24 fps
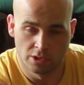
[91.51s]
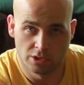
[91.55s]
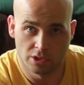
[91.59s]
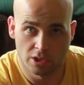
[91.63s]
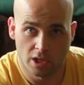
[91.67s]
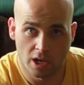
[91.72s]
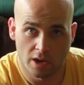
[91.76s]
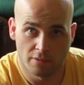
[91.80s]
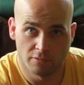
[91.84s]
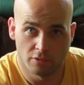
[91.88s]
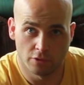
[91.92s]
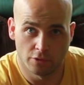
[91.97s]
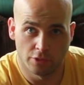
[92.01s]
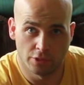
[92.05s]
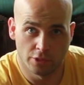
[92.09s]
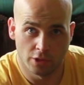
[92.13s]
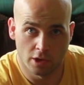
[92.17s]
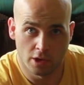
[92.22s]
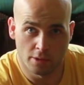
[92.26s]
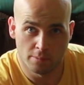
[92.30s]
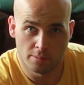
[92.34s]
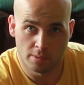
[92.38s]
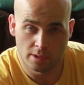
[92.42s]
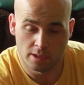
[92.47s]
So you have your
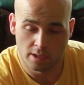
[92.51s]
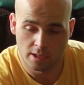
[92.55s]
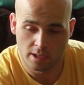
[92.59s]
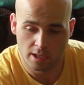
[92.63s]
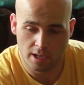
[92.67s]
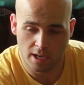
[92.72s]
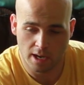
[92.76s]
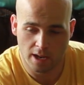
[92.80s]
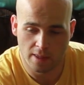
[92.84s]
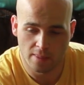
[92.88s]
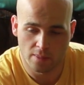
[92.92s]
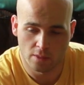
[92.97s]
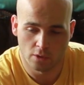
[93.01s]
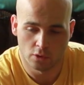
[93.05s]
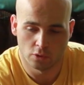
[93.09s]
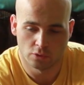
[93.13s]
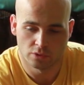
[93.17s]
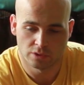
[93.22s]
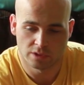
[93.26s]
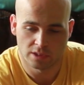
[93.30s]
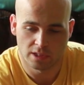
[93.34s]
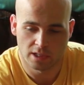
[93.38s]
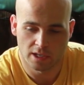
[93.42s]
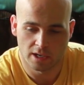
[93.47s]
thumb and
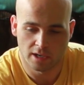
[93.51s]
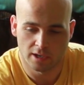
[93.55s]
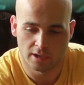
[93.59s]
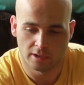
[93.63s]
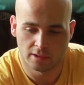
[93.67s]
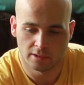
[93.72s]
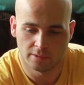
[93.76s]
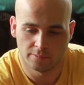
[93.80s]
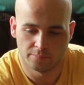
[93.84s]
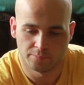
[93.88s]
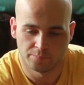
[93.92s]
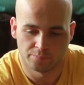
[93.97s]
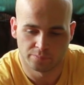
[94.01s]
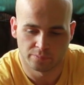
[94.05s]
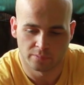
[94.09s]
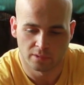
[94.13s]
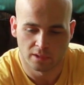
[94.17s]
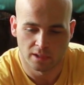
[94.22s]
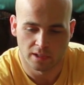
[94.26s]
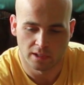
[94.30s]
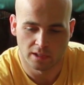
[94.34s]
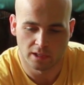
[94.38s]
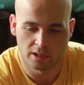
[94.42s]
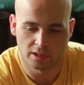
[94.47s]
those there.
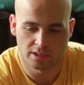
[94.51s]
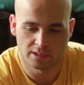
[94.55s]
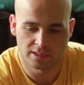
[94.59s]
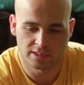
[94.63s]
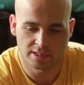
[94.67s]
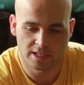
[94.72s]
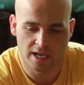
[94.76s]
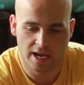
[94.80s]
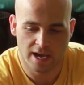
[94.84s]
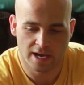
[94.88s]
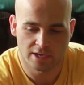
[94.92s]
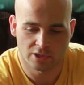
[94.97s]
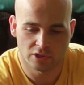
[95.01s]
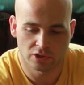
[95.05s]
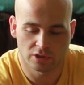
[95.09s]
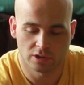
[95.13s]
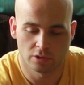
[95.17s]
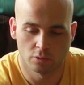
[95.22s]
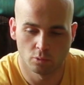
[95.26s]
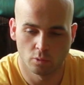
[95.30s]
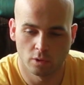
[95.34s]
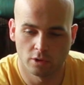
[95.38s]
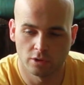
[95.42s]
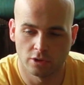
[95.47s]
Now this is
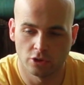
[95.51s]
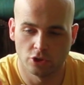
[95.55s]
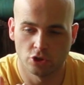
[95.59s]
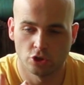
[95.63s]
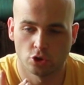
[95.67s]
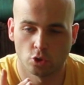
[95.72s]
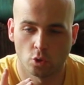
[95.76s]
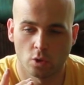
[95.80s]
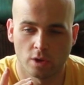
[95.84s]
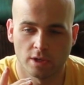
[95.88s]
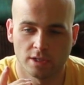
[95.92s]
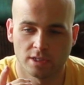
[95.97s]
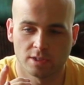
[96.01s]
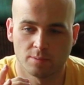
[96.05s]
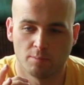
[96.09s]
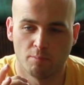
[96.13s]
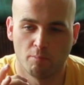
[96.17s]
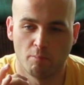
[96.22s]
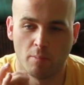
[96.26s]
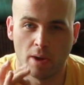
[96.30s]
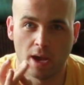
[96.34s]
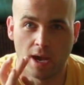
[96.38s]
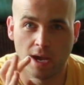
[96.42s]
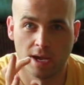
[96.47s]
actually where the joints
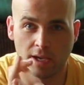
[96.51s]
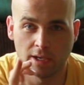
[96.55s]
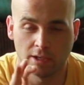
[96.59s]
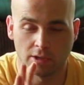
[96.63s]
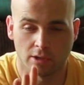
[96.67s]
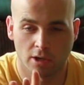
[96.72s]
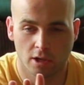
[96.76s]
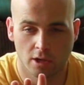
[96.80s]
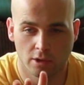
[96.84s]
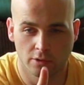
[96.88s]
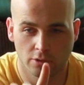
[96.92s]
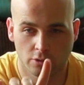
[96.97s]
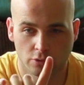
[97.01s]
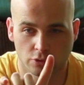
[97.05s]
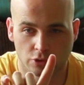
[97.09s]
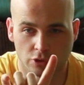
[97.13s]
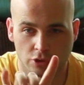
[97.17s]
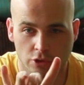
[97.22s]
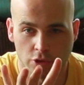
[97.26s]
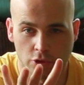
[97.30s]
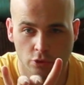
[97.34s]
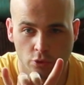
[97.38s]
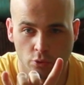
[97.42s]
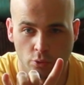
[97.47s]
bend on those
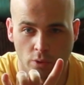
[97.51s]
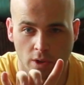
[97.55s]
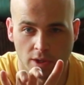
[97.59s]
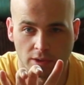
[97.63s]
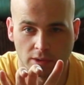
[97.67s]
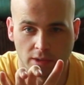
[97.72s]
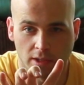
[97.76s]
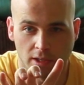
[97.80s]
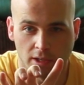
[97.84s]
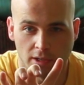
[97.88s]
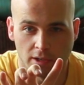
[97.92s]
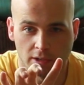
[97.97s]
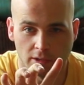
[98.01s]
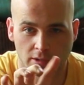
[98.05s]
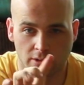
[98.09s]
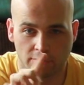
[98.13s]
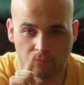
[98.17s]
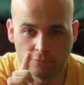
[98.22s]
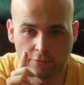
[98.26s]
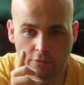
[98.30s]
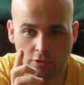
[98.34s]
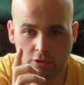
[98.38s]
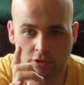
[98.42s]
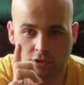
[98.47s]
two right there. The
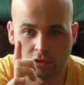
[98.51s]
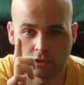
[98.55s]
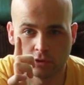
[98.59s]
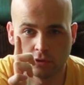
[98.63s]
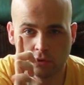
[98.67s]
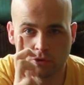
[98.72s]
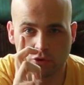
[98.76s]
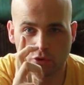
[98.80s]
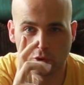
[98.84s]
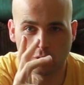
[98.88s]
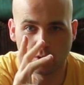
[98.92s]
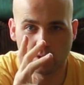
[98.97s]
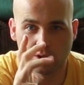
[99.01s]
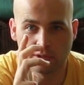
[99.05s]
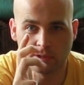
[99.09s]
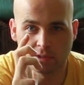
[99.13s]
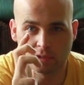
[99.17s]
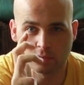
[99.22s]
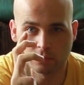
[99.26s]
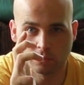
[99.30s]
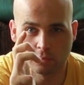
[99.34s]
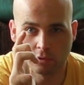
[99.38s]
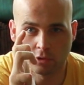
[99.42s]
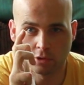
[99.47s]
first two
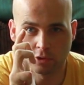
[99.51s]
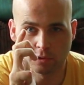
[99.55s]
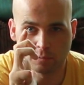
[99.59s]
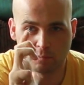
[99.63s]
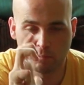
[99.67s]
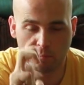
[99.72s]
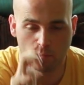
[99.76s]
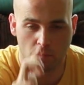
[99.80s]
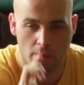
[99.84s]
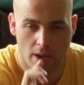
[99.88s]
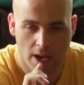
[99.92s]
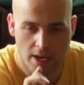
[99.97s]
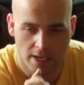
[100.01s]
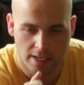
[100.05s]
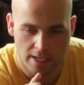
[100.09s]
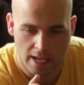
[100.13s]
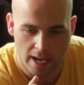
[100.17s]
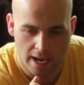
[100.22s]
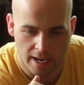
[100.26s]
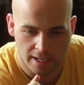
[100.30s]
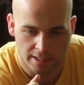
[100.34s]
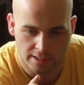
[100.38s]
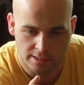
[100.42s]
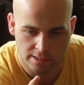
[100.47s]
joints where those bend
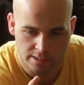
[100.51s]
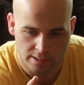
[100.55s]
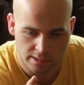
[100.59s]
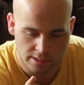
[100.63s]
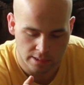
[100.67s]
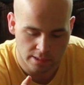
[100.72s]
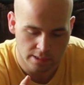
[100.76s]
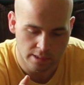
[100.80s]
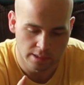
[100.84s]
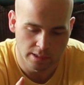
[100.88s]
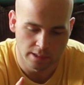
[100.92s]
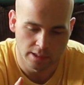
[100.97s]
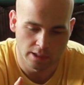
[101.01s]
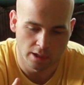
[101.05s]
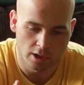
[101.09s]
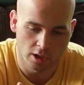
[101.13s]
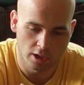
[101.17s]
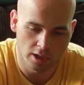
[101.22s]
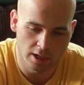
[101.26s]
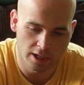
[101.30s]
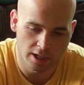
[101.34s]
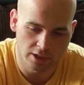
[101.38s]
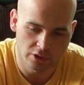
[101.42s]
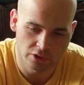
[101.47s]
at
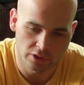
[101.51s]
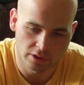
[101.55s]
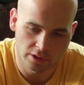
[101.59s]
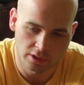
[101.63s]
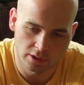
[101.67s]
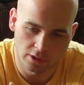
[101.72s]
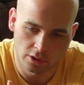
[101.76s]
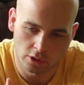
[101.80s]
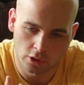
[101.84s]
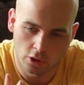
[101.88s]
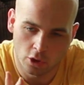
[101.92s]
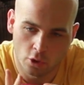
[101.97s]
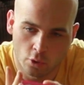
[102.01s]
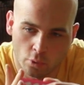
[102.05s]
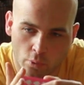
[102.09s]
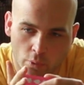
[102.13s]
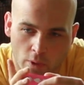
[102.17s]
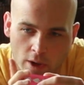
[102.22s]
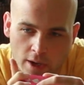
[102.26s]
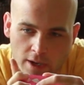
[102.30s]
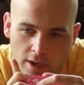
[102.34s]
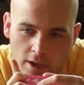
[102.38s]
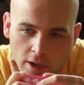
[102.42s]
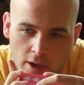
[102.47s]
are actually going to go
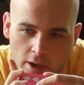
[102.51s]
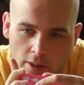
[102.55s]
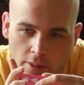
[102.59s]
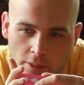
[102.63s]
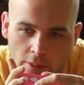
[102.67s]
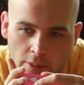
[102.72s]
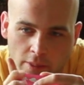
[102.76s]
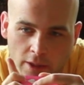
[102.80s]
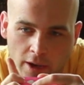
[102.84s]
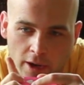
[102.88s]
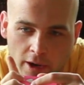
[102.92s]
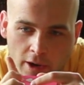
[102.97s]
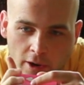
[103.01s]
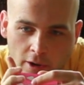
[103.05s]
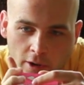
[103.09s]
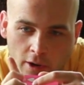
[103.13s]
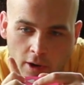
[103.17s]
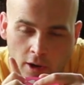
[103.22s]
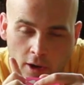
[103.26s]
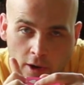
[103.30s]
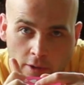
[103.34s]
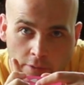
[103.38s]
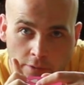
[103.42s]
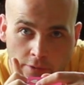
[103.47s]
right there
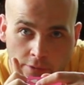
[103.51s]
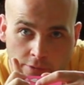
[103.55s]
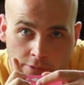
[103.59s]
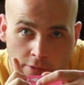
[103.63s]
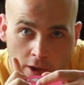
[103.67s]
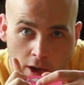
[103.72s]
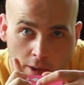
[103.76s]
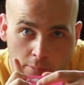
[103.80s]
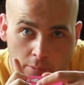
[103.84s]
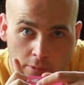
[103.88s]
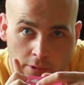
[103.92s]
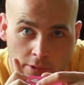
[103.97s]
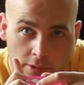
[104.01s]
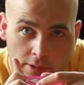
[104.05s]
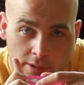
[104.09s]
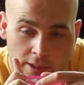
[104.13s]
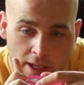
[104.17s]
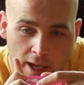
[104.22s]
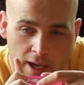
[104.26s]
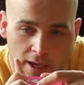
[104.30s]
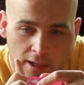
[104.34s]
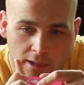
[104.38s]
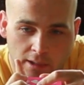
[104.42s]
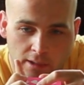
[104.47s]
on the top of the
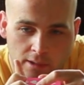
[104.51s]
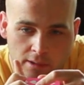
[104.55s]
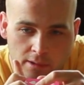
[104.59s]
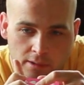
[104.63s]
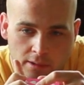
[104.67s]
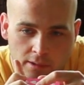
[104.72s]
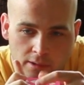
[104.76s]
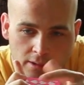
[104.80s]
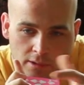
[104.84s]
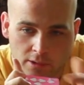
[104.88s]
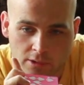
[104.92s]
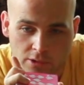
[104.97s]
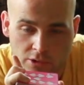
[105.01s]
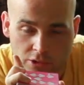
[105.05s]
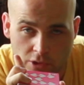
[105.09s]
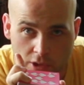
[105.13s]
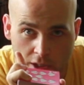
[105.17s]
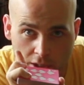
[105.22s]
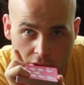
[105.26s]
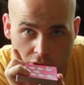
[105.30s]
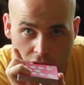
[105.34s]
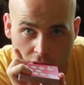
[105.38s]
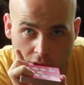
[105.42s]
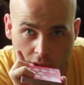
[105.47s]
deck. So
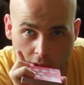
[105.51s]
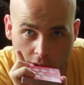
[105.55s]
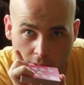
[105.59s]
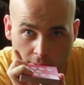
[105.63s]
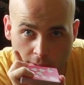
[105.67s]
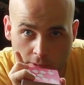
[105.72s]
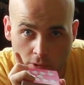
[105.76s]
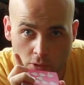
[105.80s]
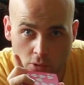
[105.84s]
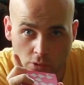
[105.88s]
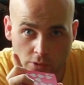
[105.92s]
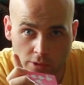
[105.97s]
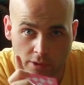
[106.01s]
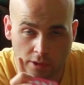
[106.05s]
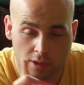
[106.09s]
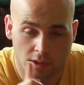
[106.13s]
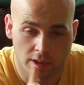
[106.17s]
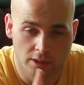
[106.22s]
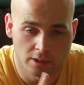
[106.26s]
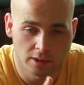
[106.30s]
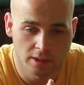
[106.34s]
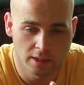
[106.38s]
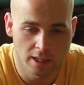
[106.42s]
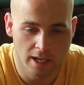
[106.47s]
you're actually going to be holding
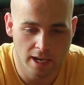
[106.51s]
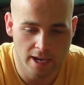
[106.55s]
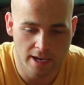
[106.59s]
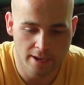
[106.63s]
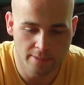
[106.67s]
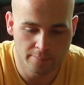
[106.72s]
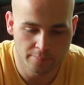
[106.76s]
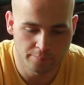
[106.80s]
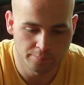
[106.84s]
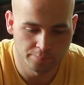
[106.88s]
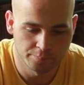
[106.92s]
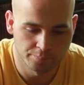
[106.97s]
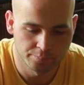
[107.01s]
like that.